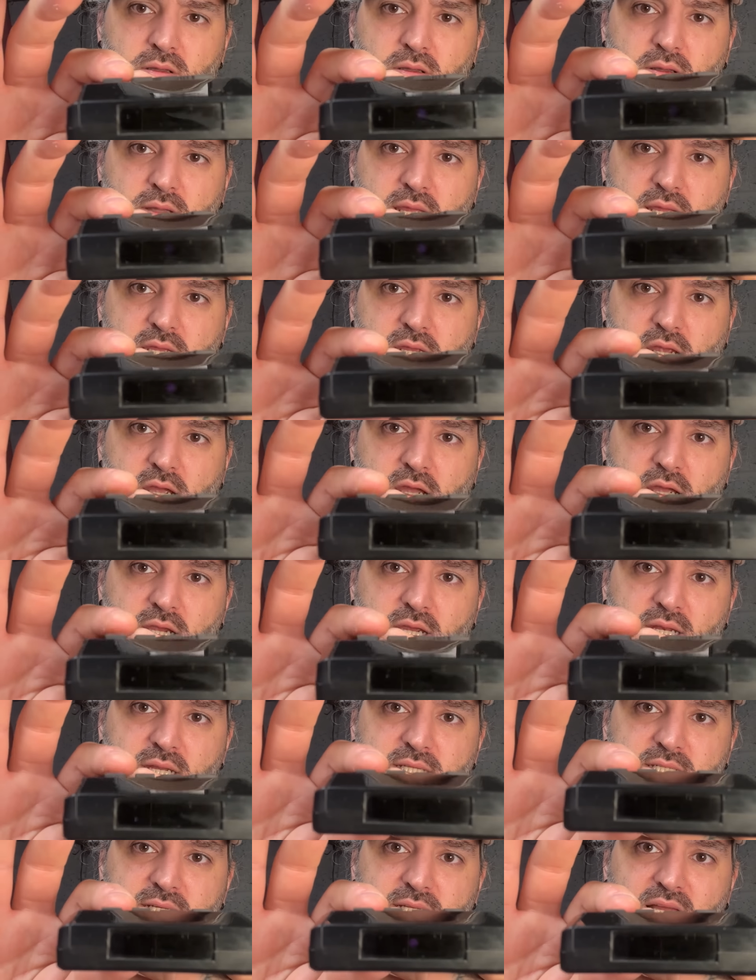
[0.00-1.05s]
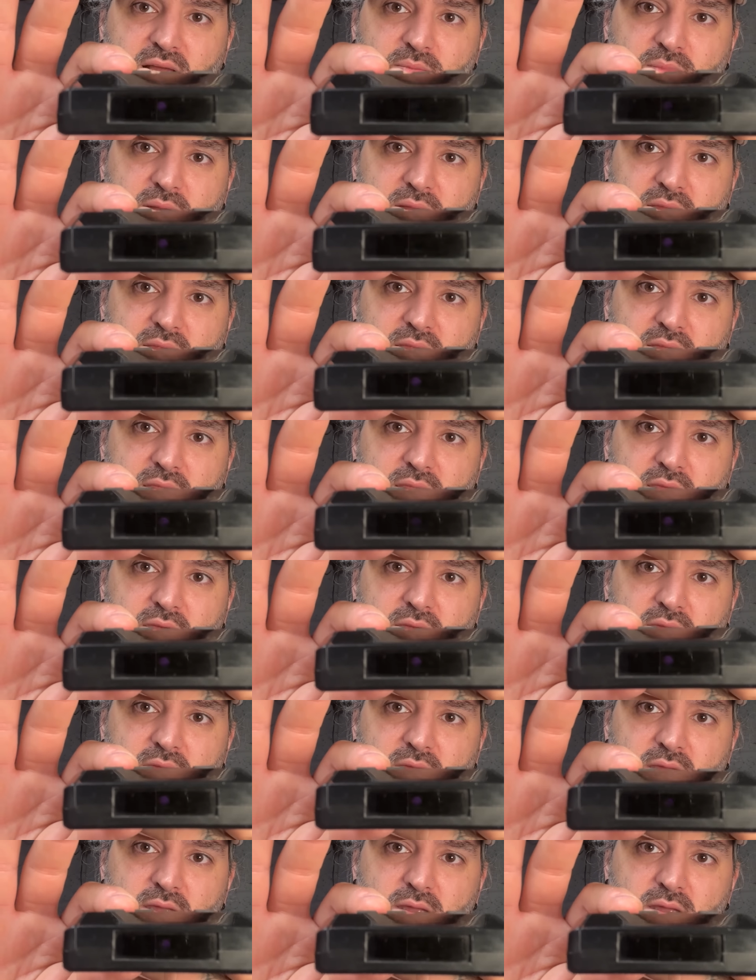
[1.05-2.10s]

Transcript: There you go. Can you see that blink in there?